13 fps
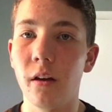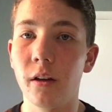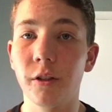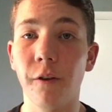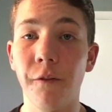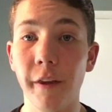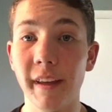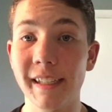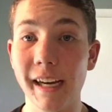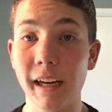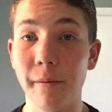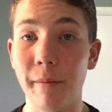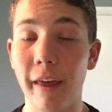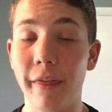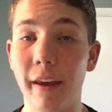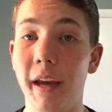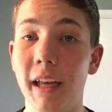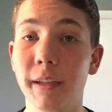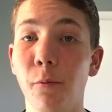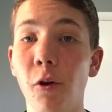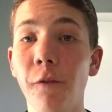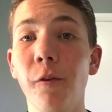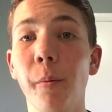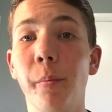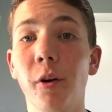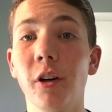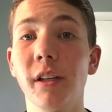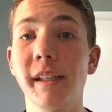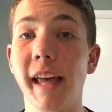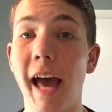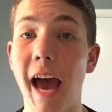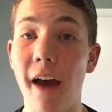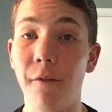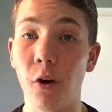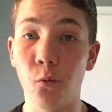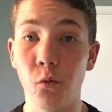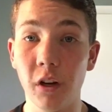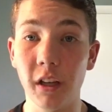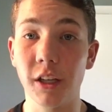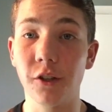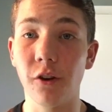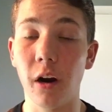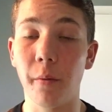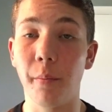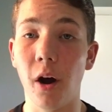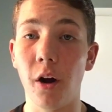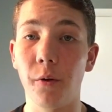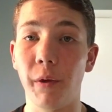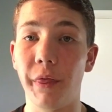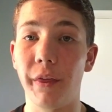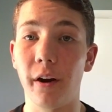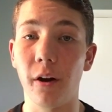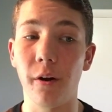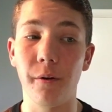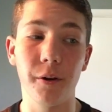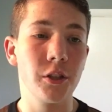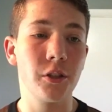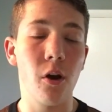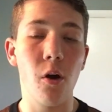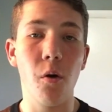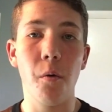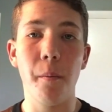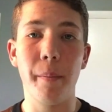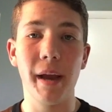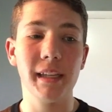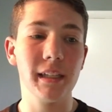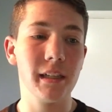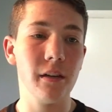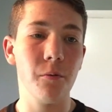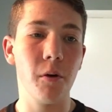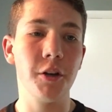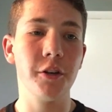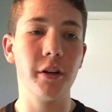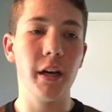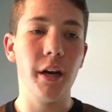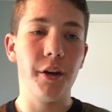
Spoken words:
So for the second method, it's more for birds that have a really strong bond with their owner. So basically what you're gonna